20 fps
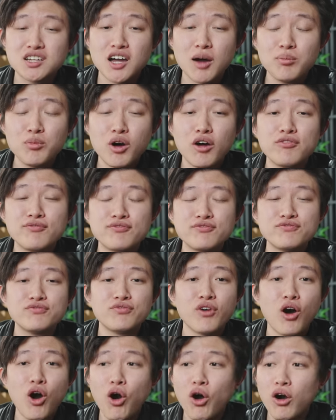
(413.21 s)
come a
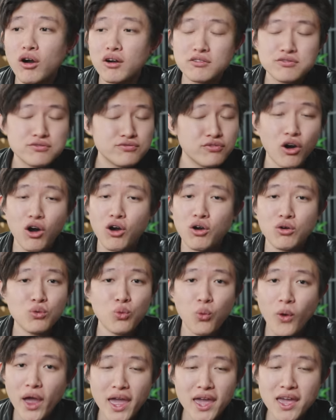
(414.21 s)
far, far
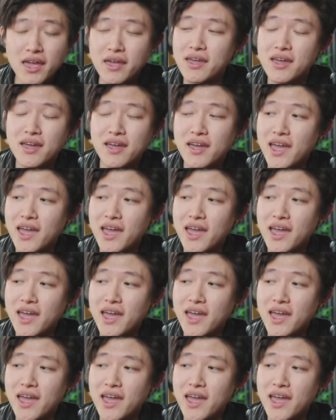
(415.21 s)
way.